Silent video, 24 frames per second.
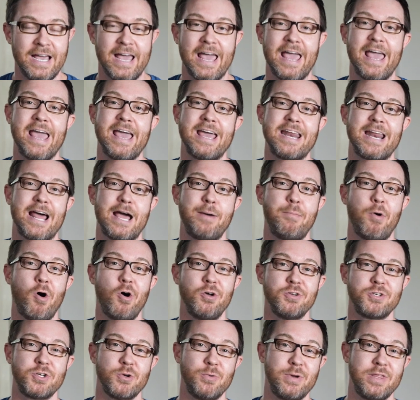And I'm
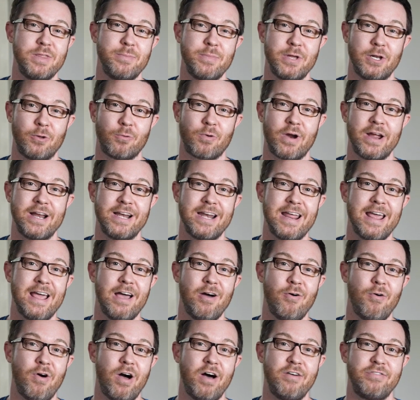also in the middle right
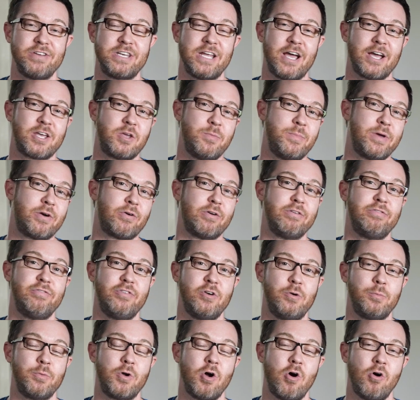now of a documentary
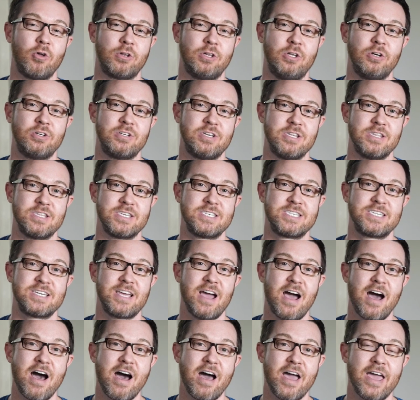film called Look to the
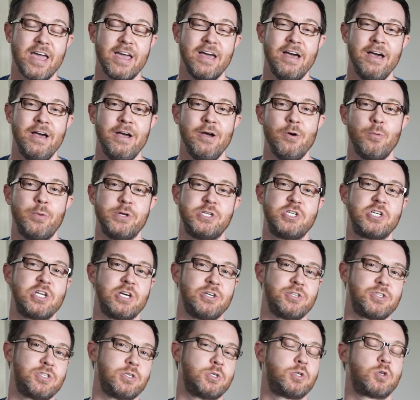Sky, which
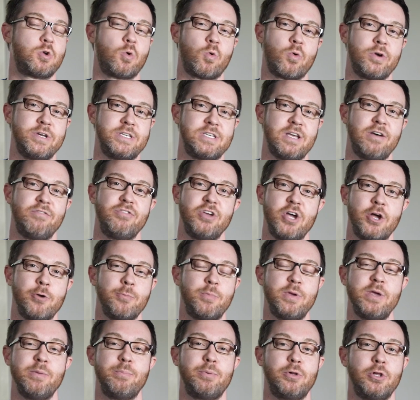tells the stories of young
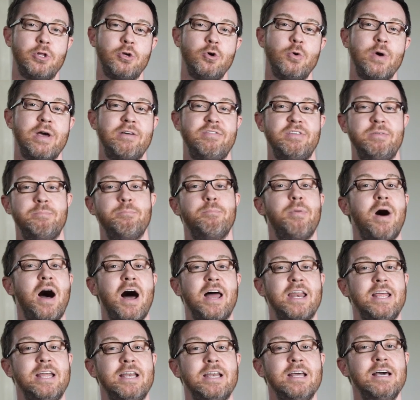people who have
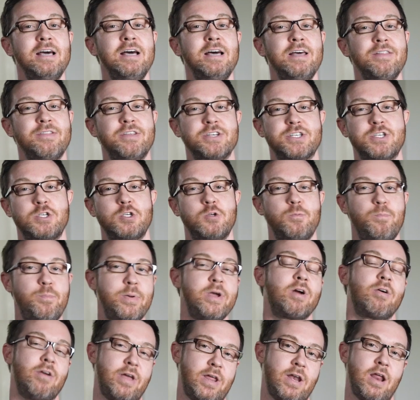embodied the
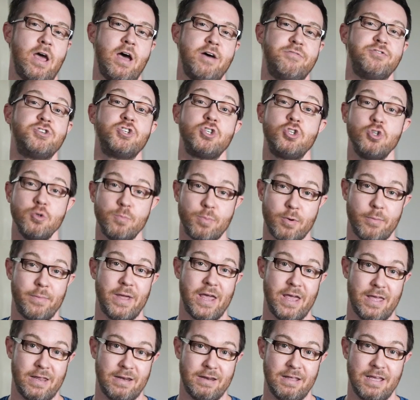spirit of
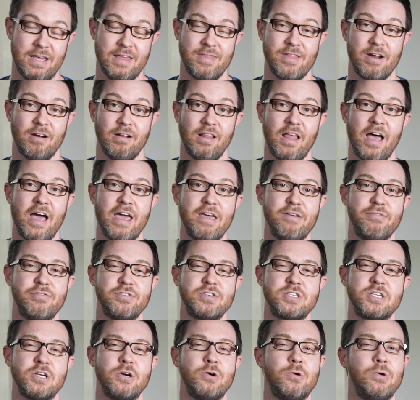Superman in their life.
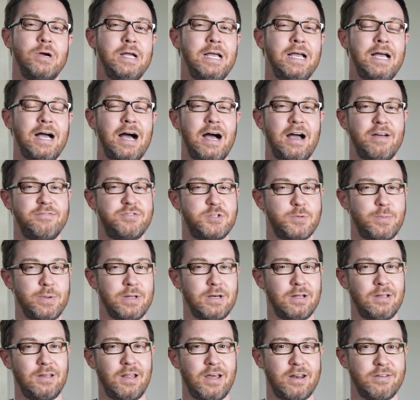So I've
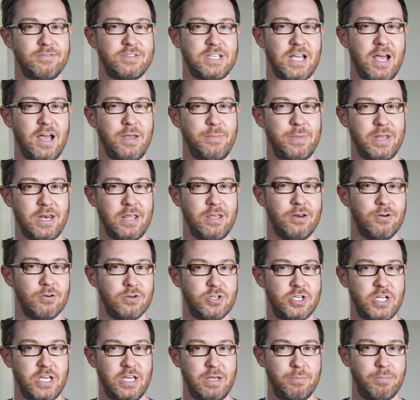spent a lot of time and
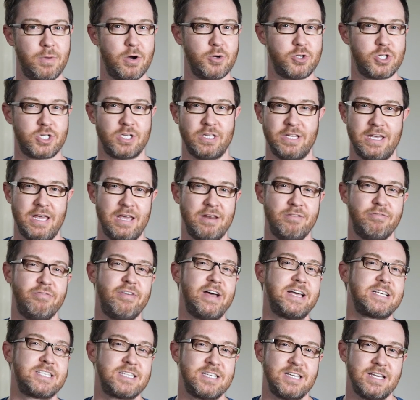energy emotionally
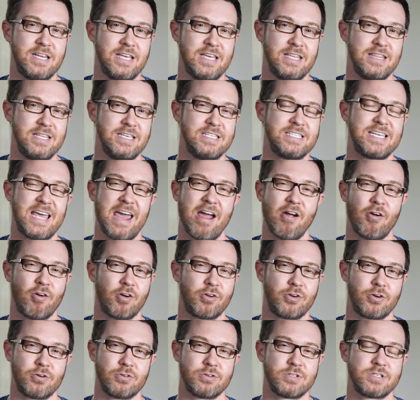invested in these
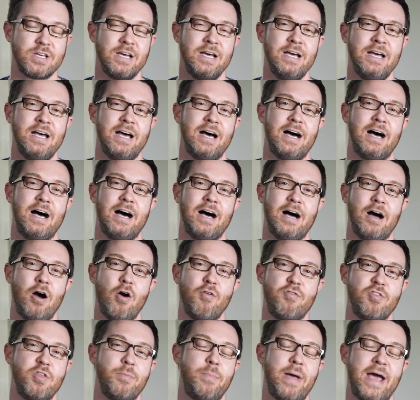characters
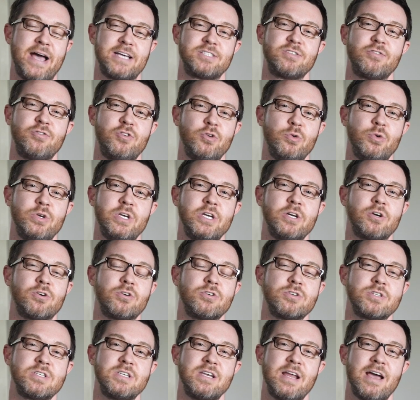over the past few
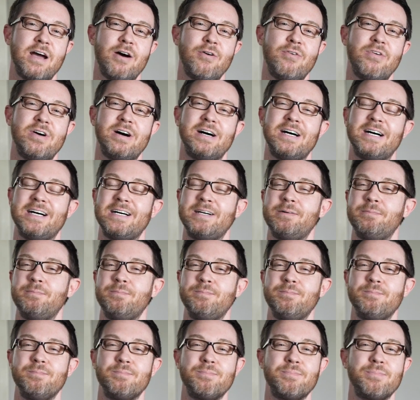years. Now,
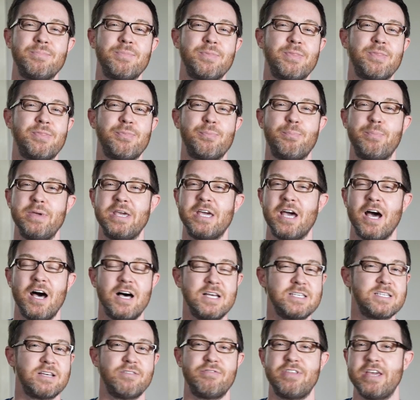
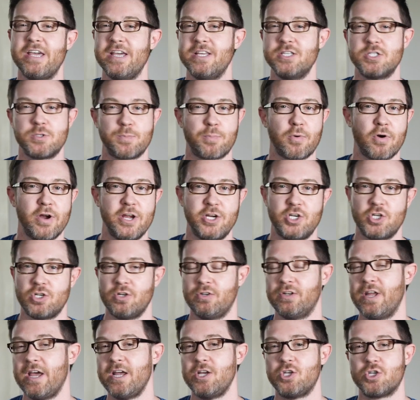because of the inspirational
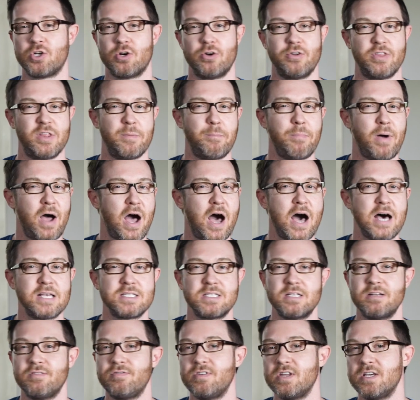nature and the
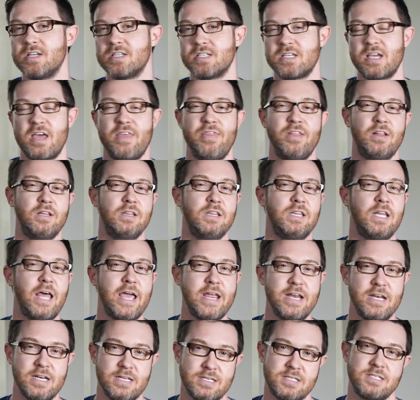positiveness and the
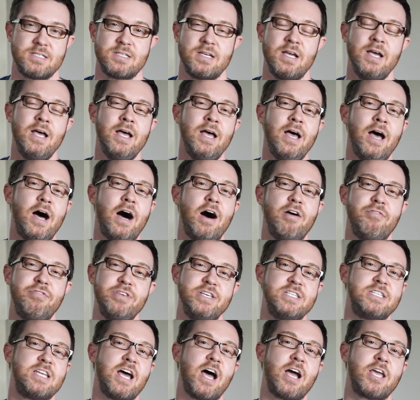lightness of
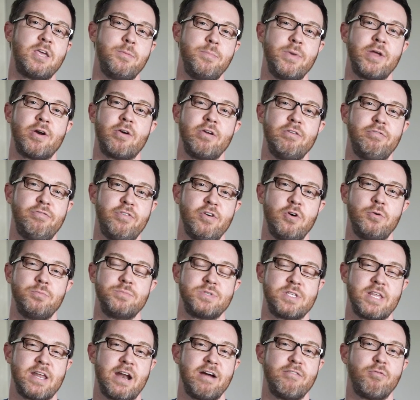these documentary
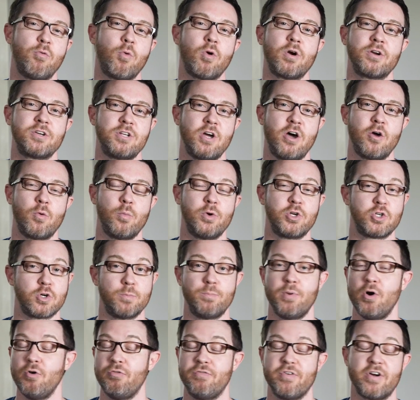films that I've worked on, which are
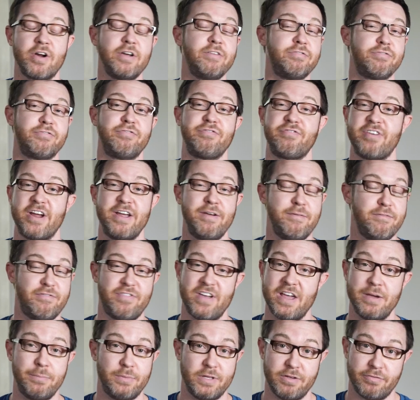both very
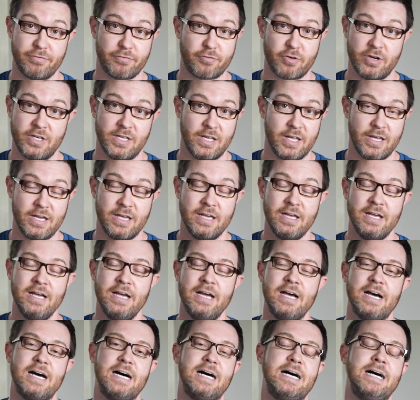family friendly,
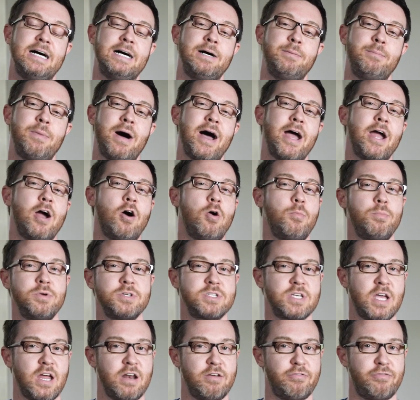I
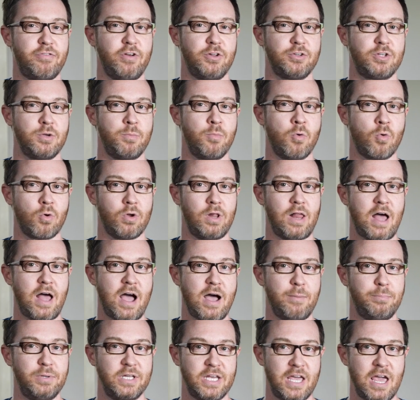almost kind of felt a moral
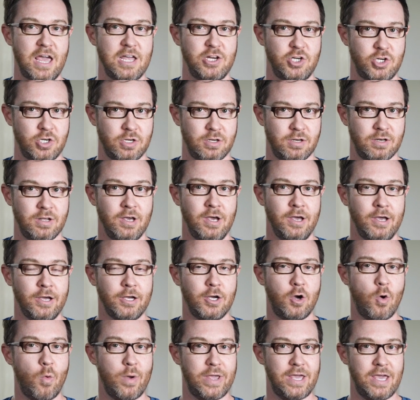obligation
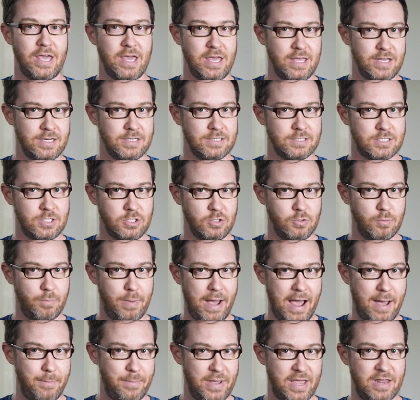going into
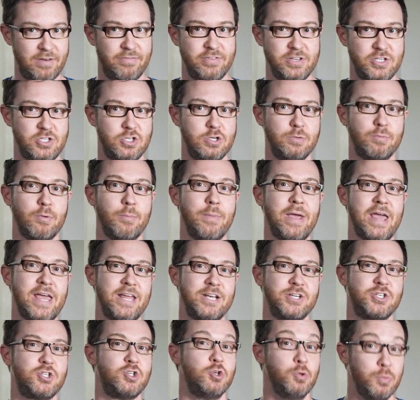Batman v
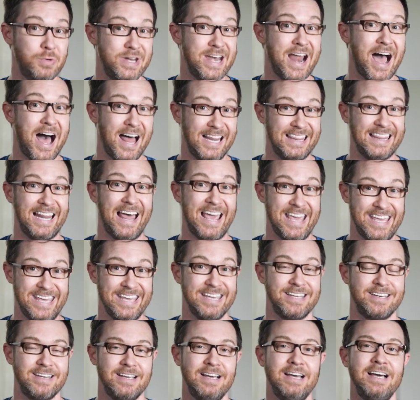Superman to not like
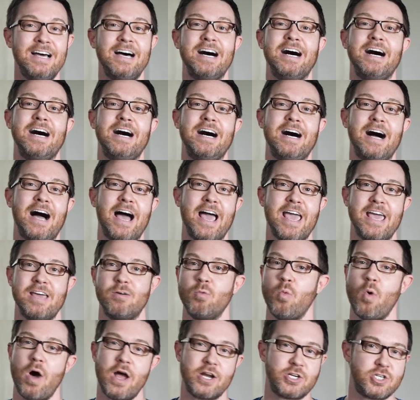it. I had
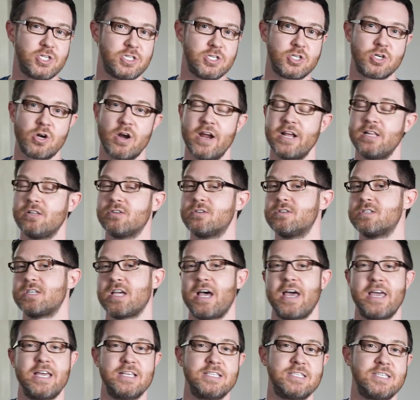watched the trailers,
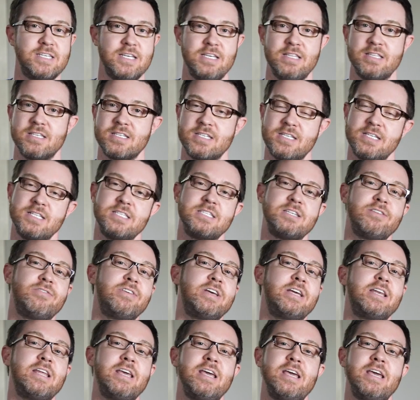I had seen the sense of it.